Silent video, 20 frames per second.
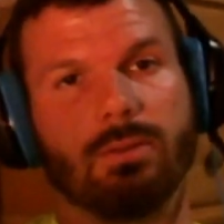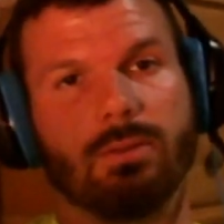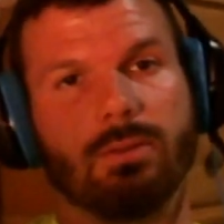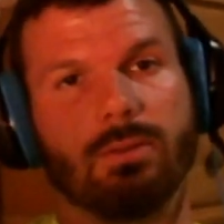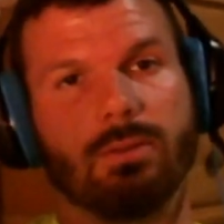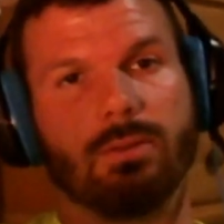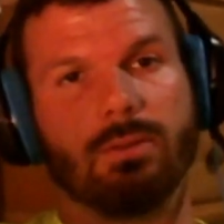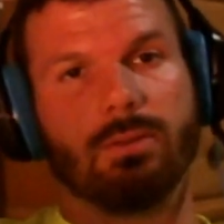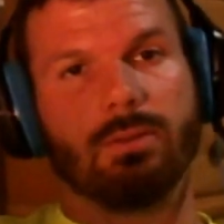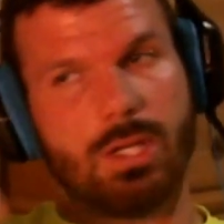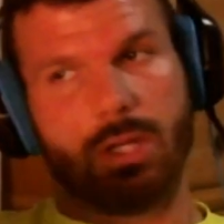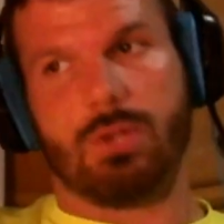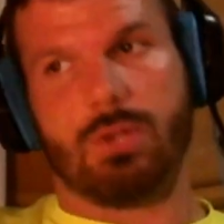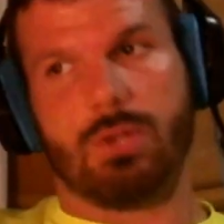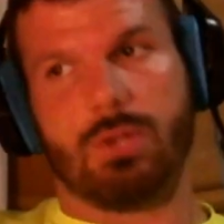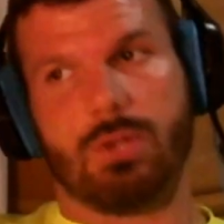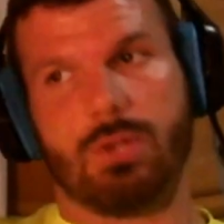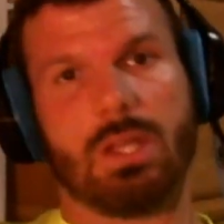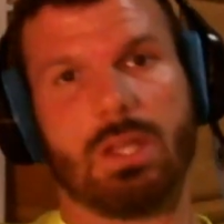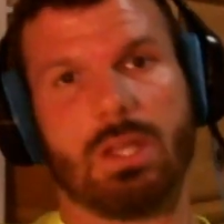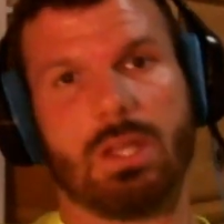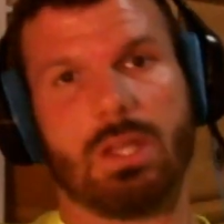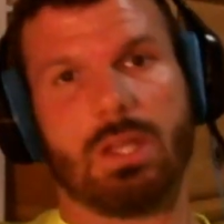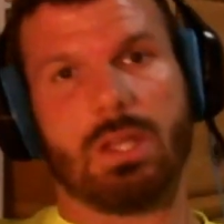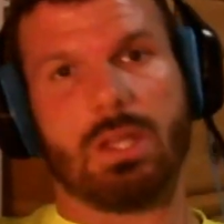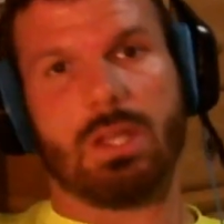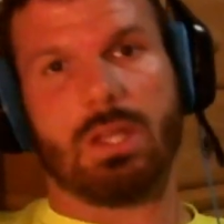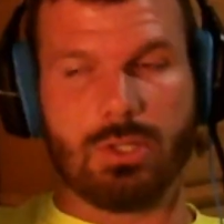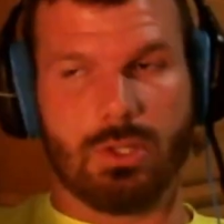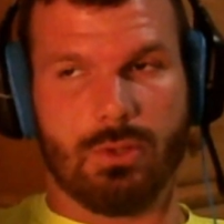glucose and you see what
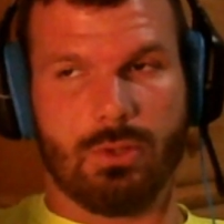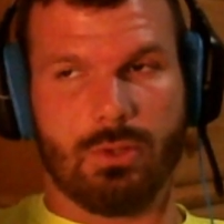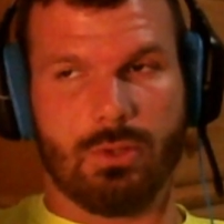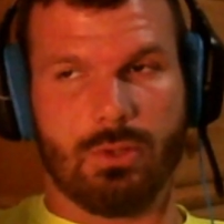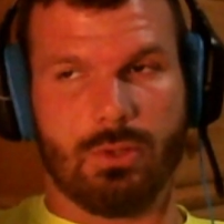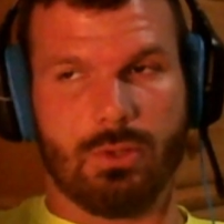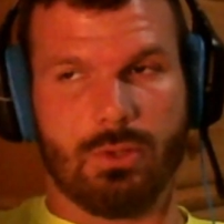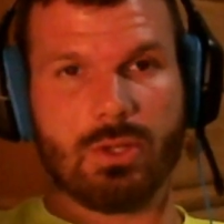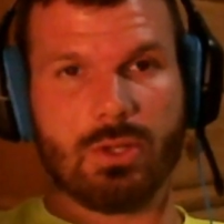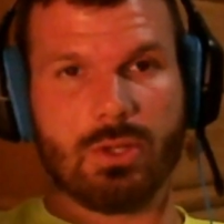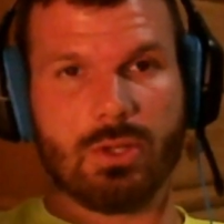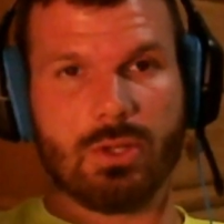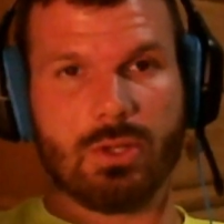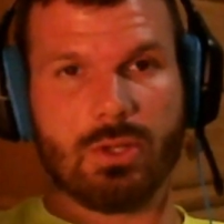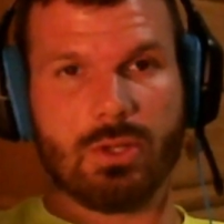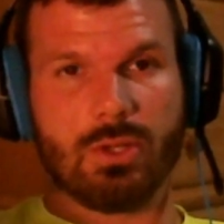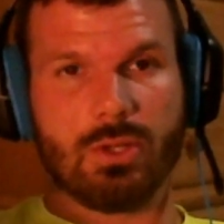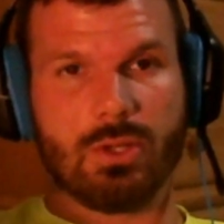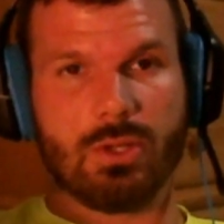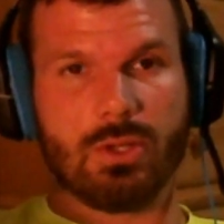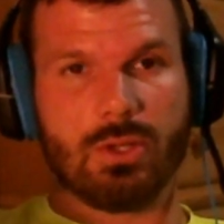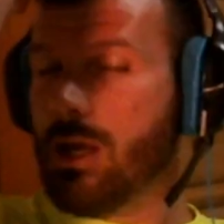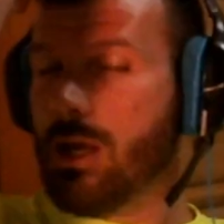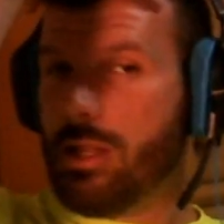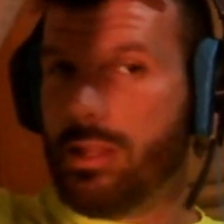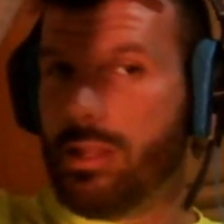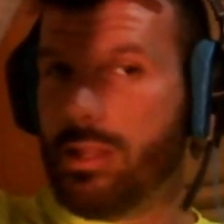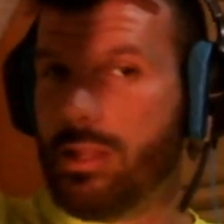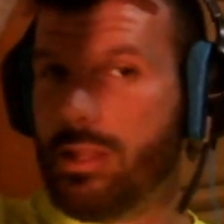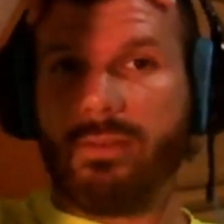they're doing when they're smelling,
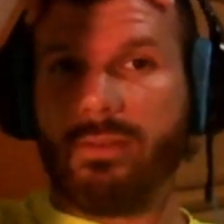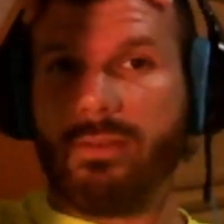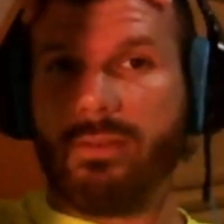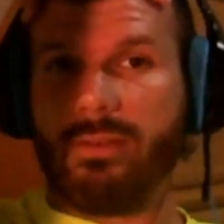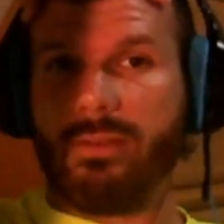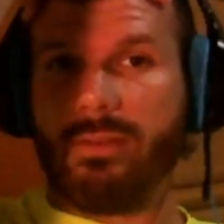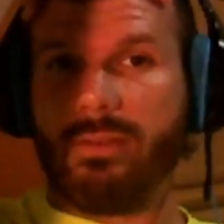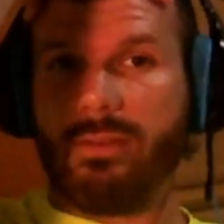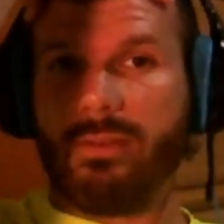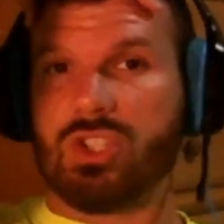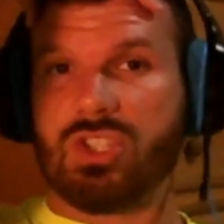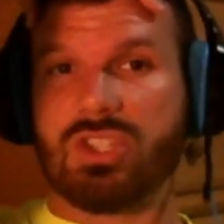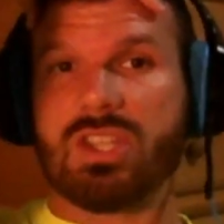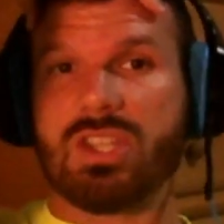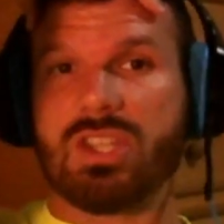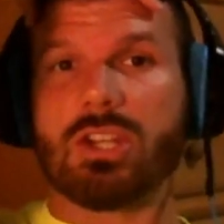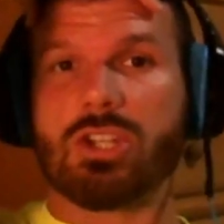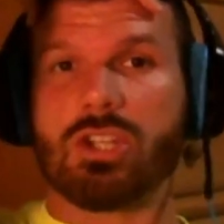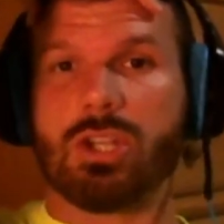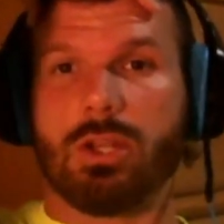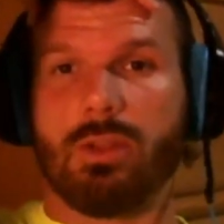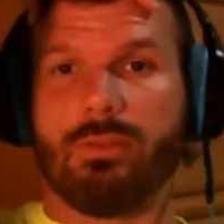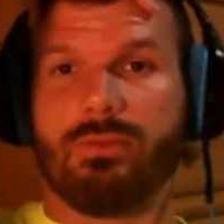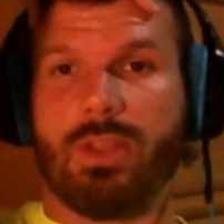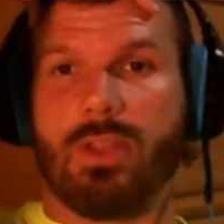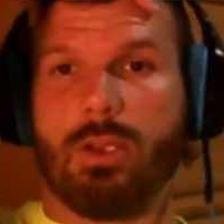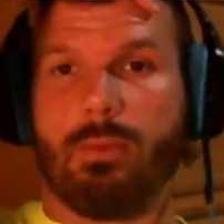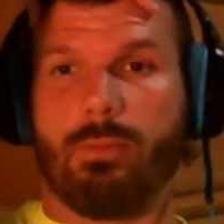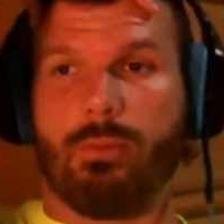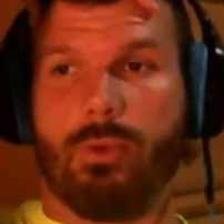they have a huge section
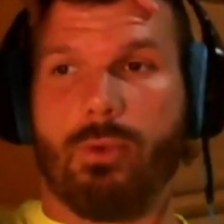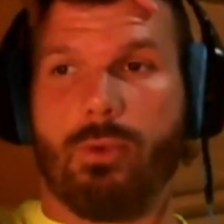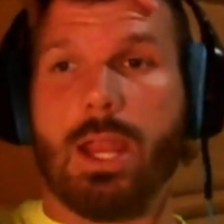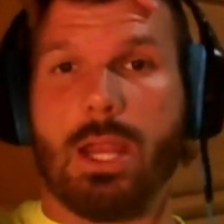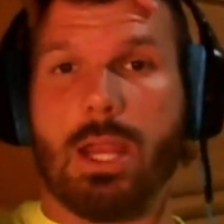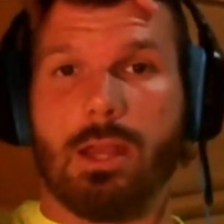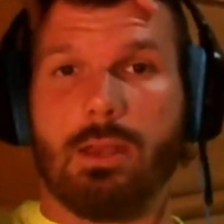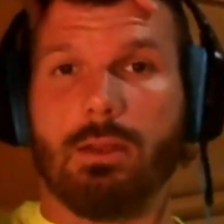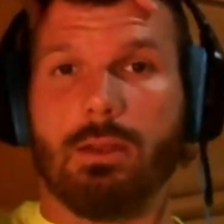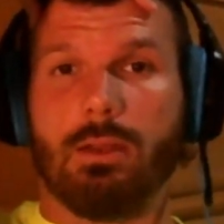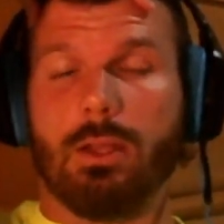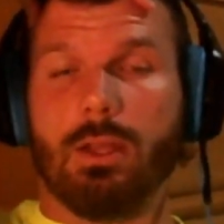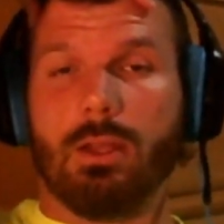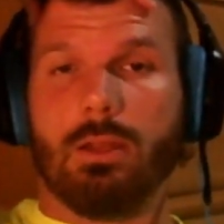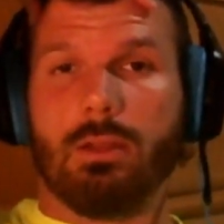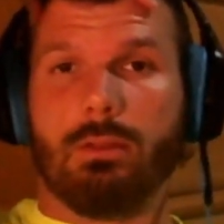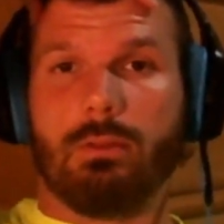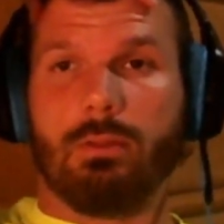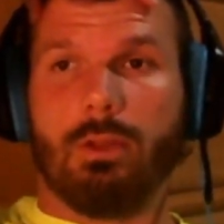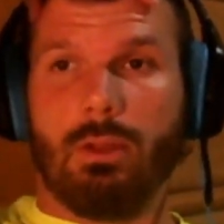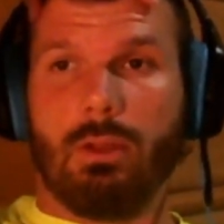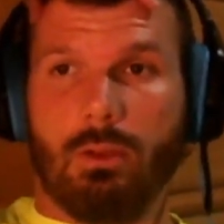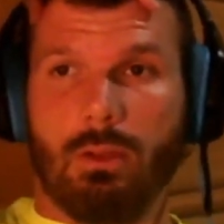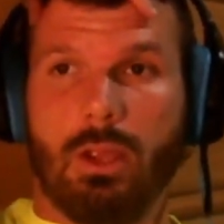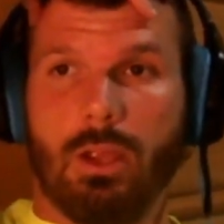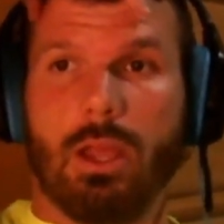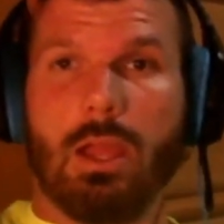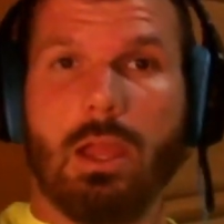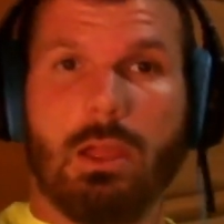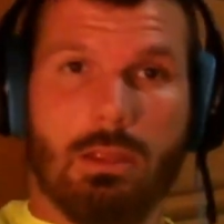of their brain
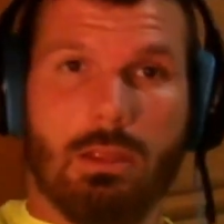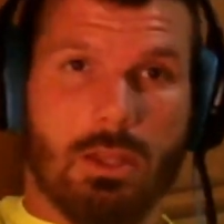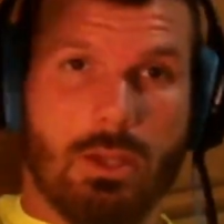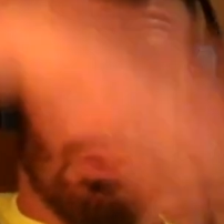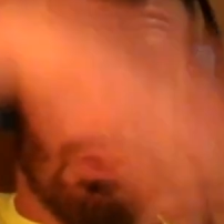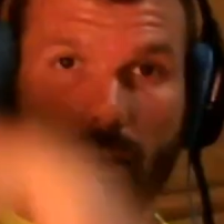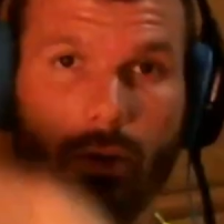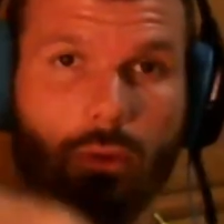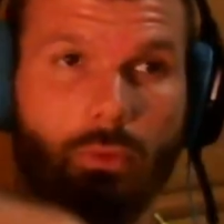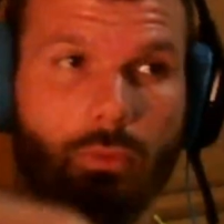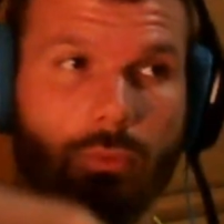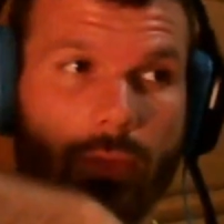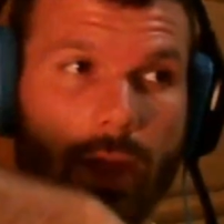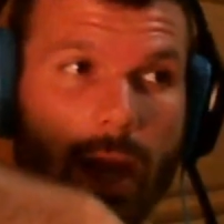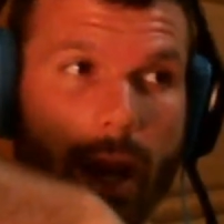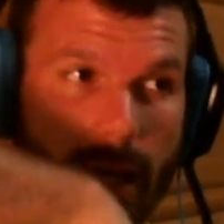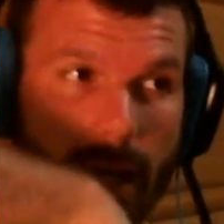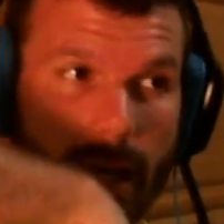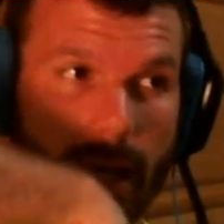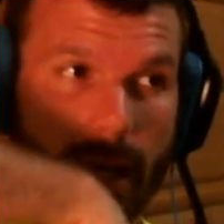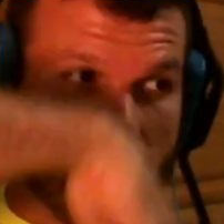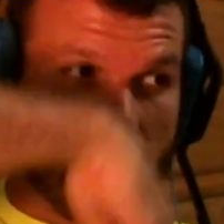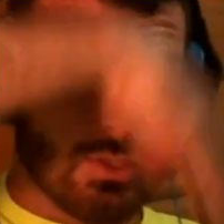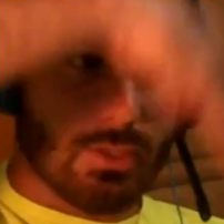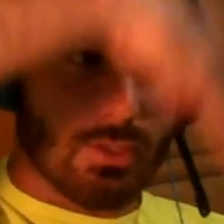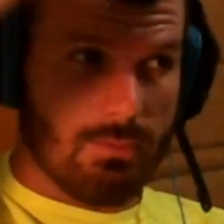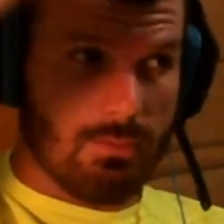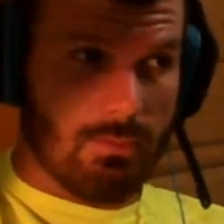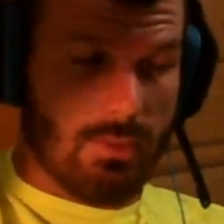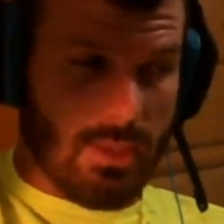that
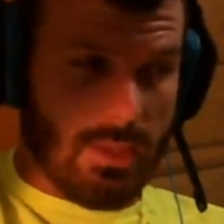is